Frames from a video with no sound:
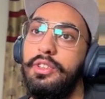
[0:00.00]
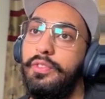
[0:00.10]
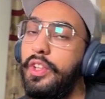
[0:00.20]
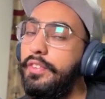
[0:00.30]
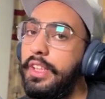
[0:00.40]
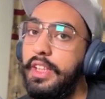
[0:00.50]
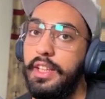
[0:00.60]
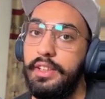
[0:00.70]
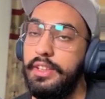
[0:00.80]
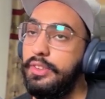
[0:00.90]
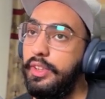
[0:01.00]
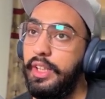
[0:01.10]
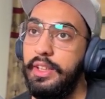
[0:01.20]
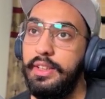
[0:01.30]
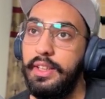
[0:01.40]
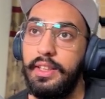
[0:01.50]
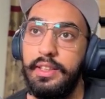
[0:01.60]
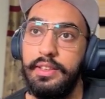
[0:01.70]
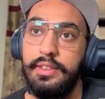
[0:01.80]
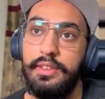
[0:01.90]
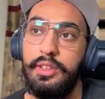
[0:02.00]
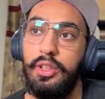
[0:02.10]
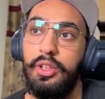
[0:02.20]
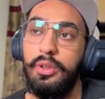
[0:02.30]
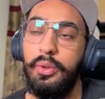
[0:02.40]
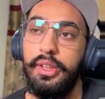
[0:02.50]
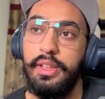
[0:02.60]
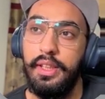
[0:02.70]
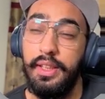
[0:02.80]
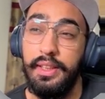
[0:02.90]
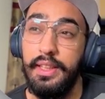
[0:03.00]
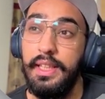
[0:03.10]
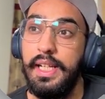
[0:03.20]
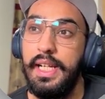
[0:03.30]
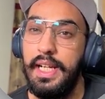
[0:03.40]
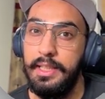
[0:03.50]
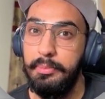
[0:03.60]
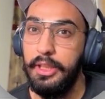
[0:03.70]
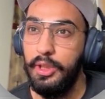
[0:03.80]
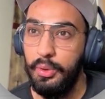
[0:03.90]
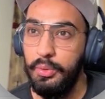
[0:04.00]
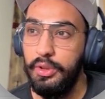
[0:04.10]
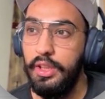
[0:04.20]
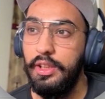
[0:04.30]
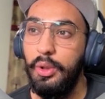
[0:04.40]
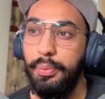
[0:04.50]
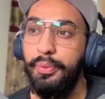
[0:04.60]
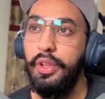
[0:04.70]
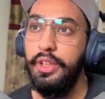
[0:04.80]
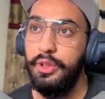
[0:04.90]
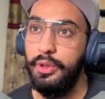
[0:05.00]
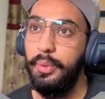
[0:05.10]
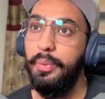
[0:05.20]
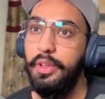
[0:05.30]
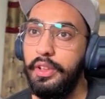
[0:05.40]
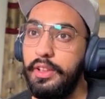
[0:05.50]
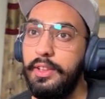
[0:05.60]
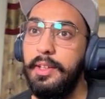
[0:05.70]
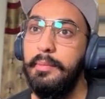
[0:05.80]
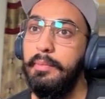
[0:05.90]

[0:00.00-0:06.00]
So if you have any errors or anything that is not going correctly, let me know. Hopefully it should work.